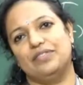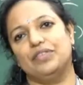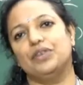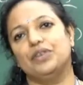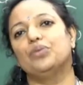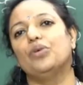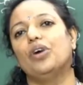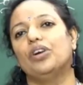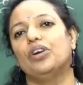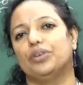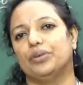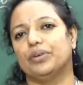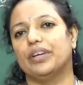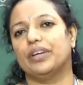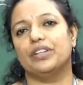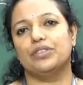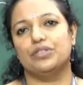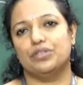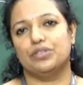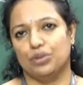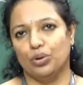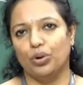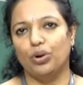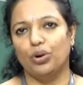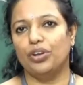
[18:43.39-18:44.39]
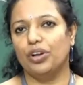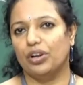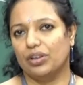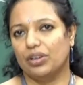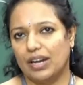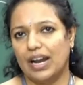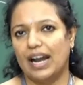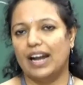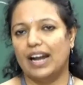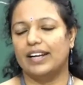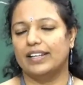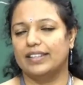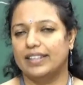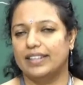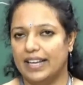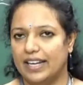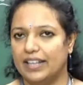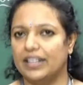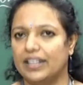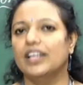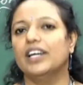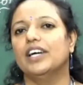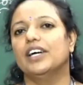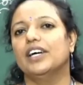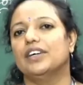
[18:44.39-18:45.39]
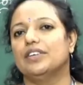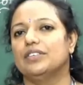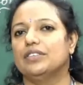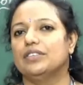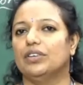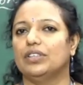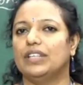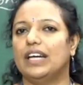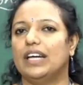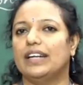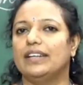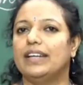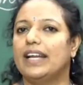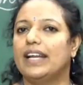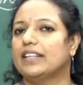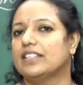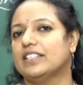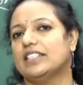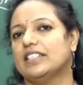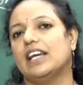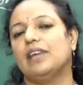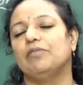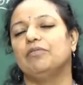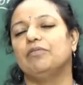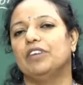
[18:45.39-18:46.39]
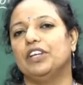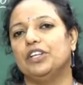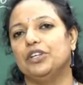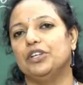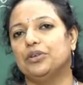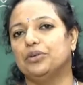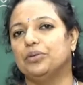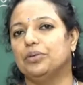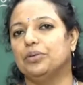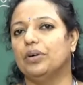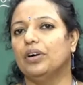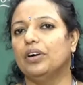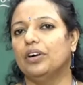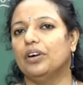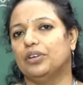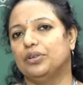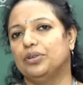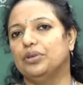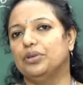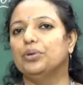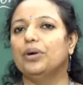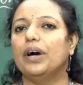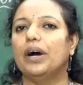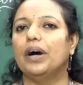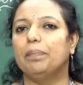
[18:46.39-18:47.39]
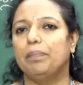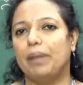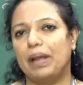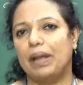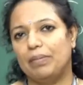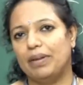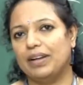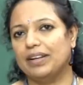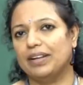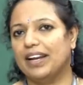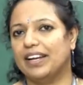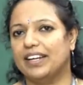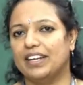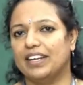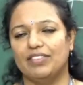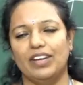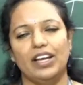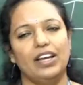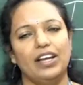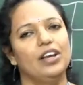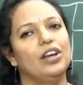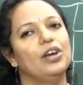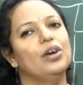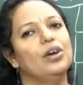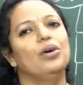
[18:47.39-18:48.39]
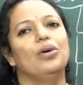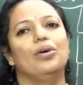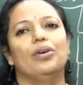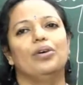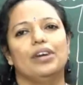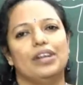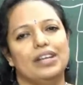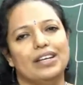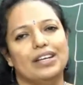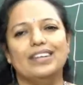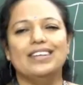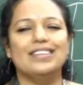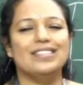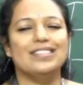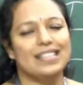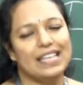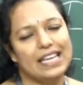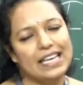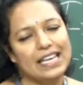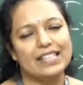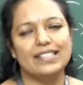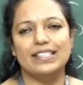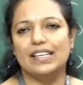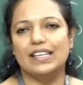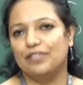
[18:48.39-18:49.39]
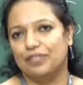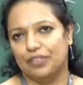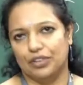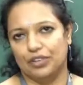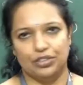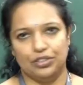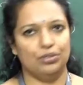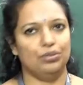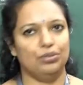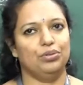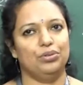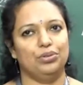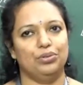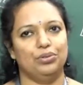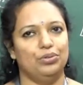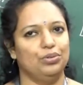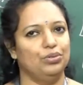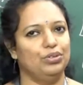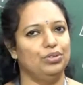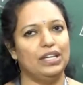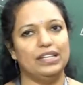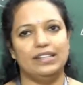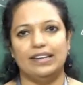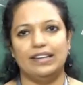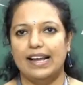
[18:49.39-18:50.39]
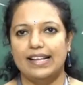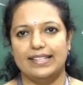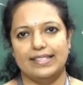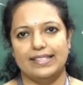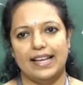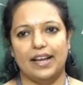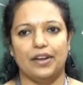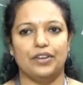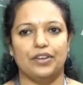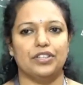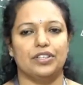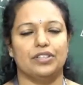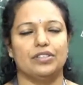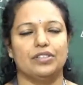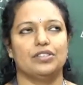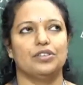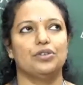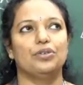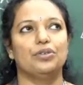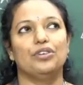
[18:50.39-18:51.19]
If you want, you can store your card there, so that next time when you do a payment getaway, it is easy for you to do the transactions.